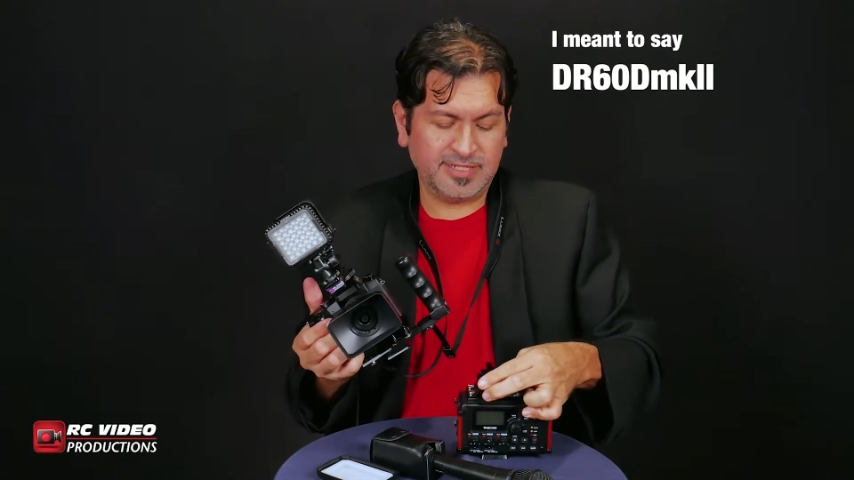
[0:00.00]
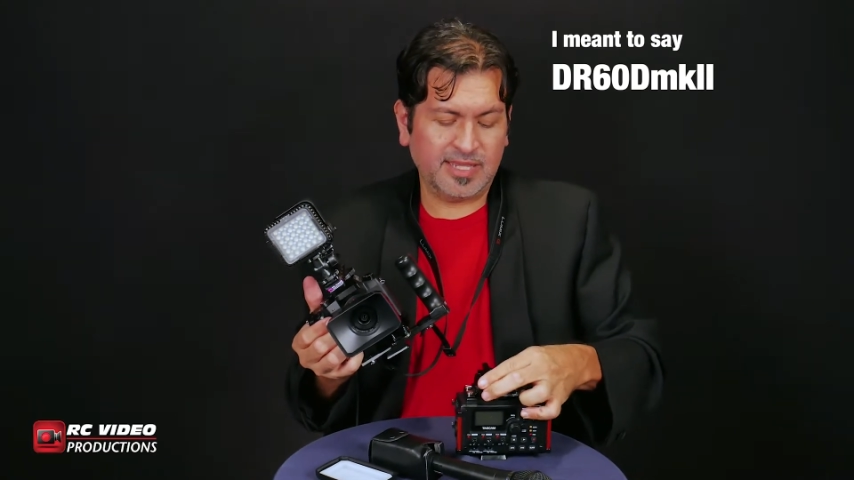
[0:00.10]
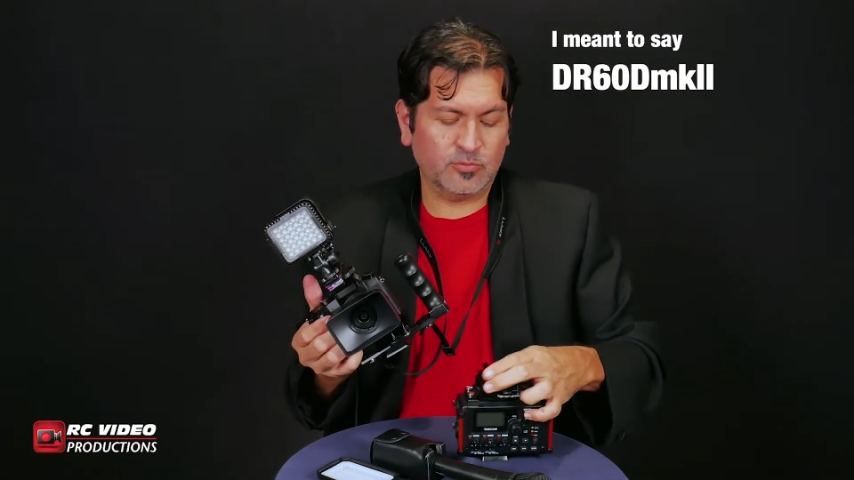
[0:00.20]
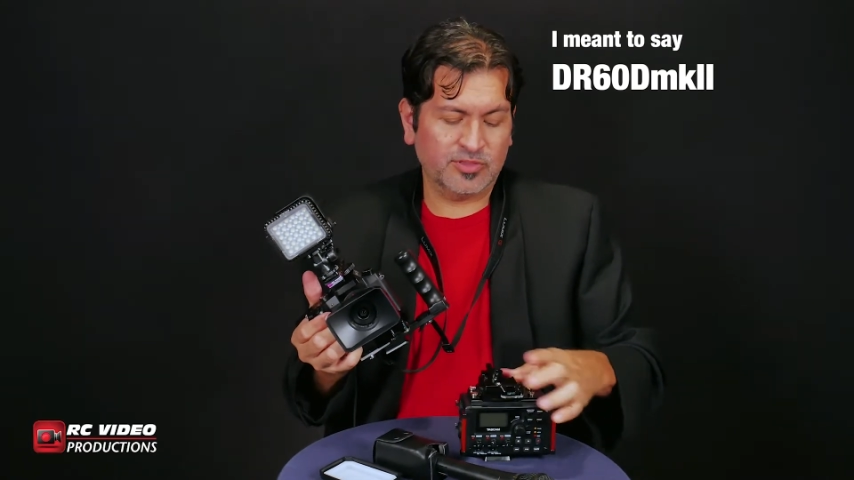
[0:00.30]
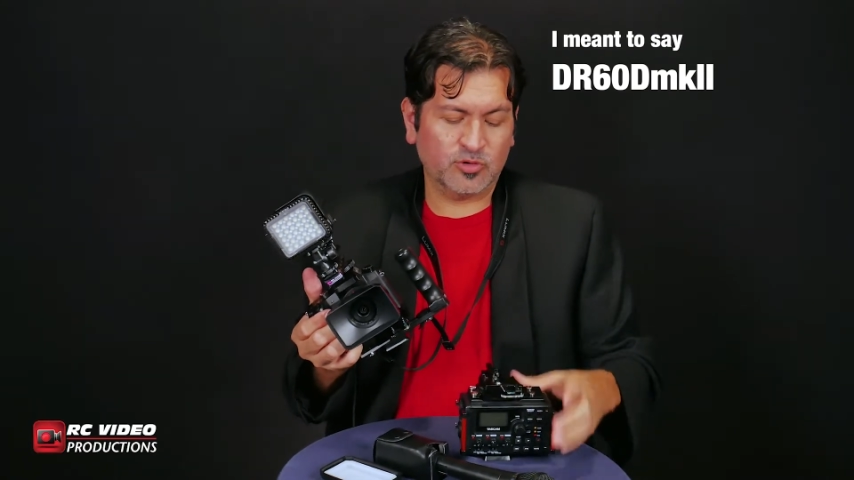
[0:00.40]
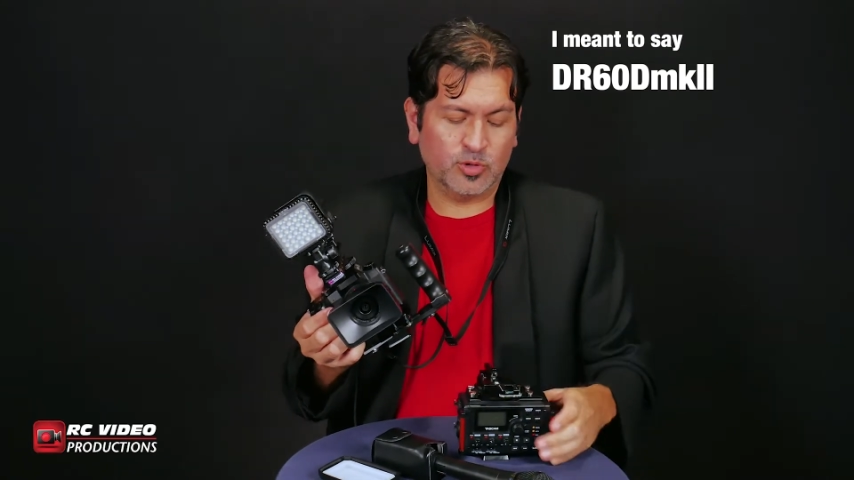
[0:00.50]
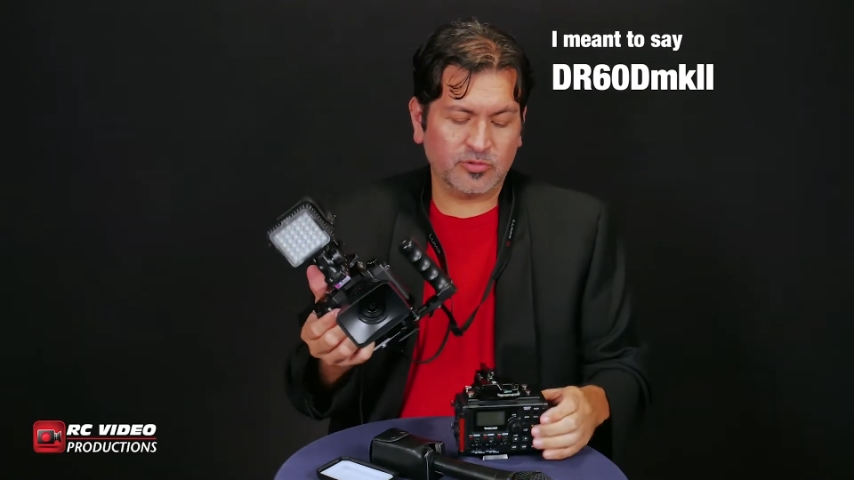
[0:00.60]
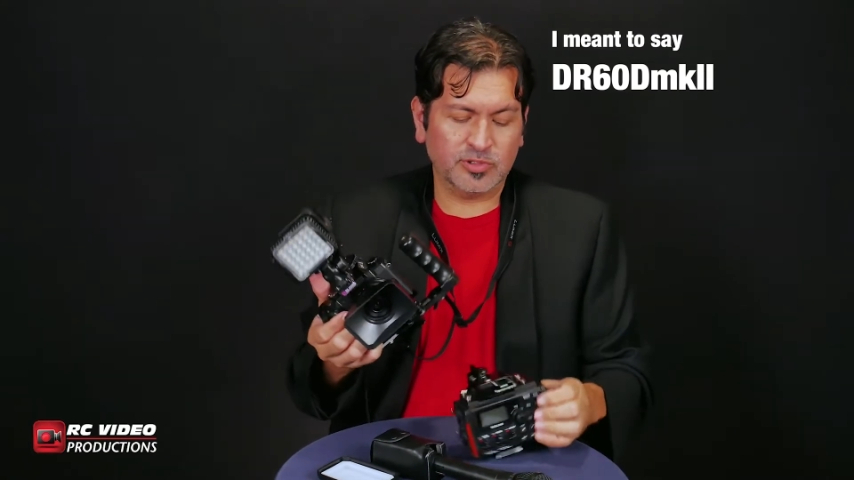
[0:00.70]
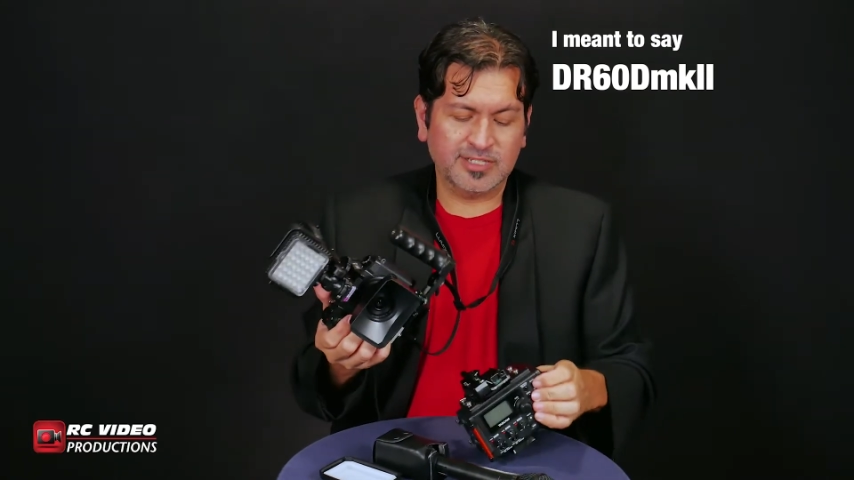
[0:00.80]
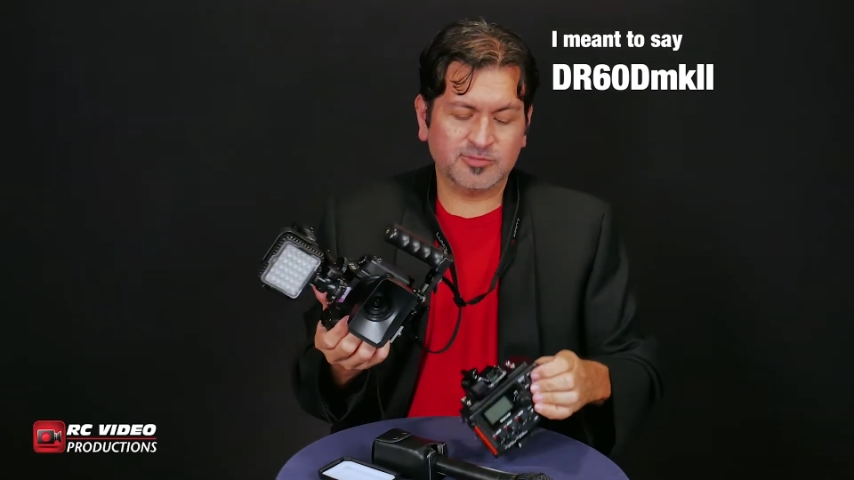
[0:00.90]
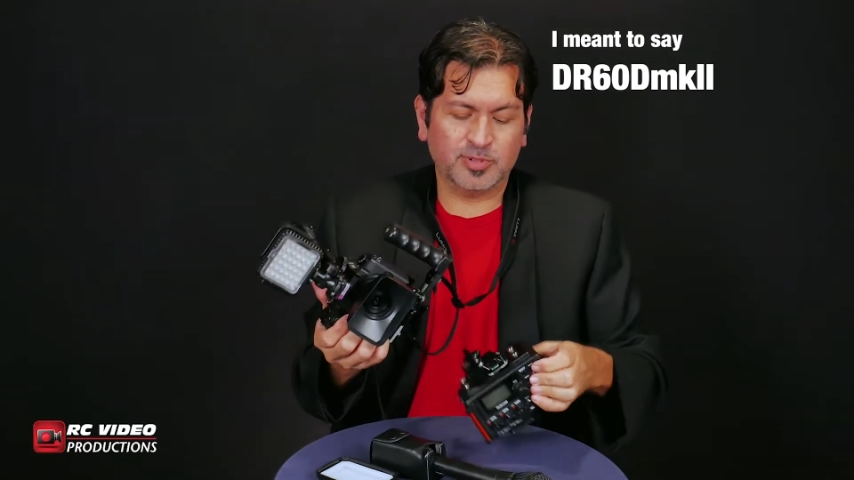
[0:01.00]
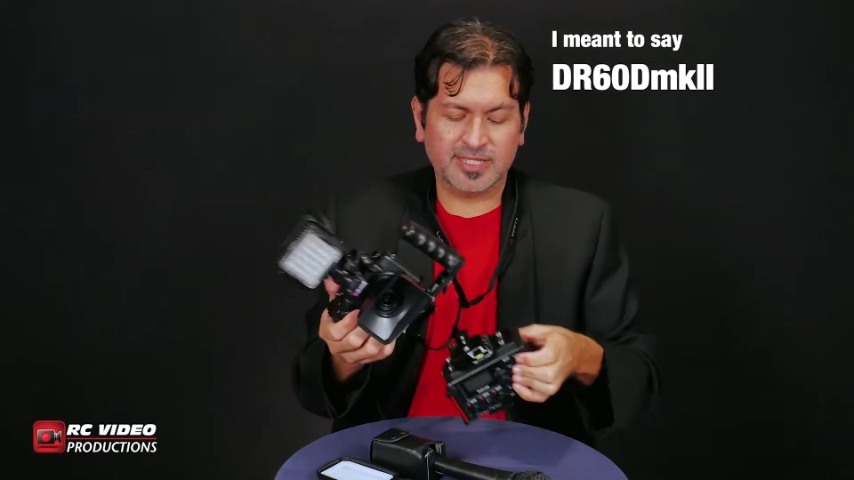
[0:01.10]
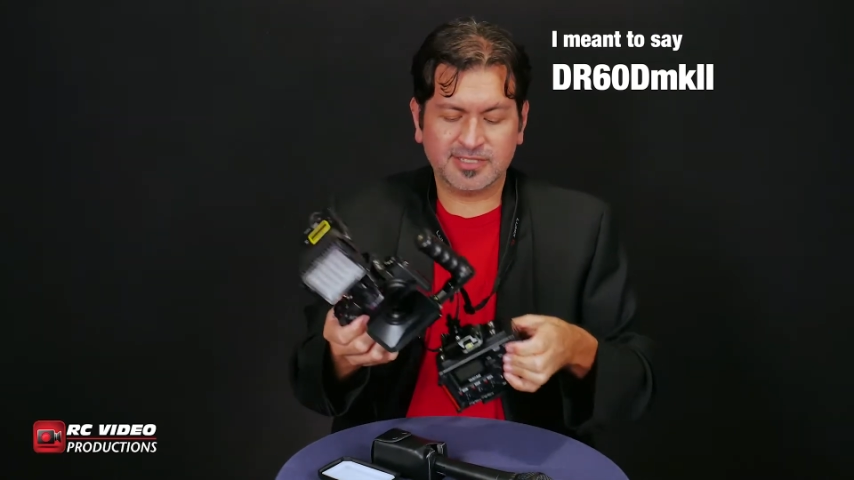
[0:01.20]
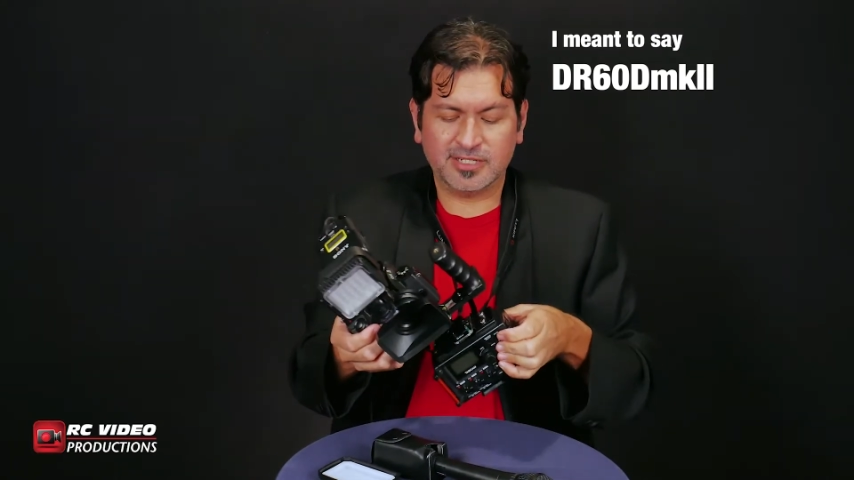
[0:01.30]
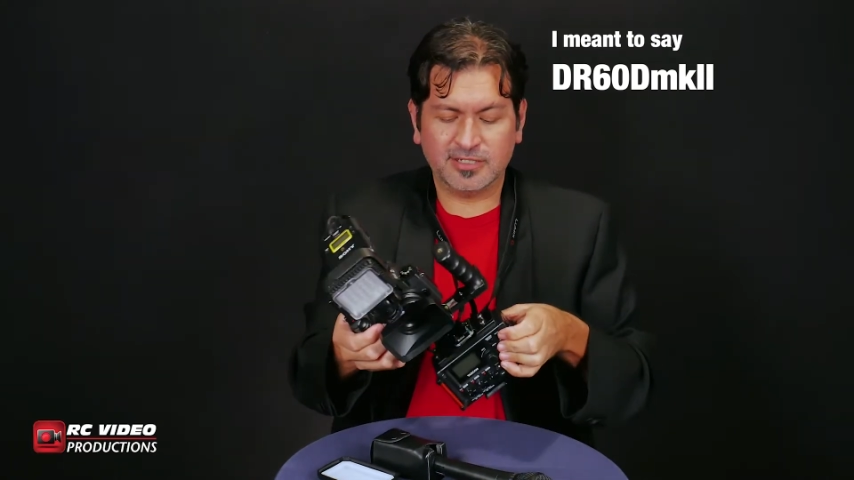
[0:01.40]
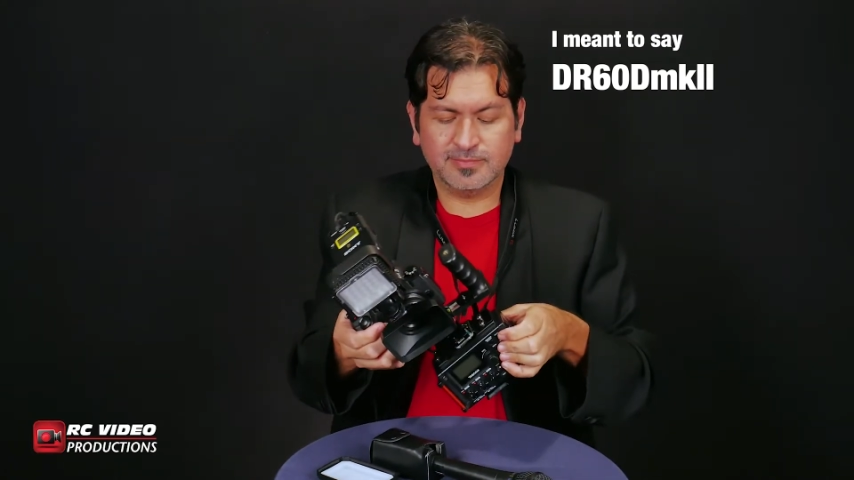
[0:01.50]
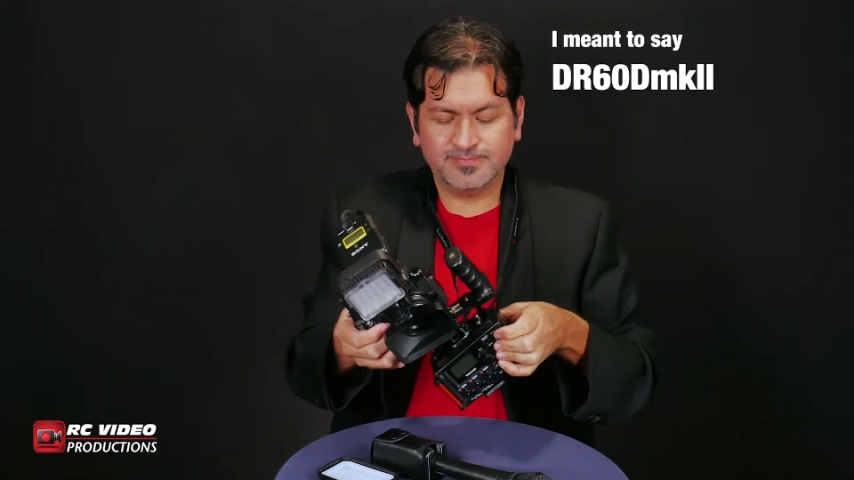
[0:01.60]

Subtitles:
again, with quick release plates here,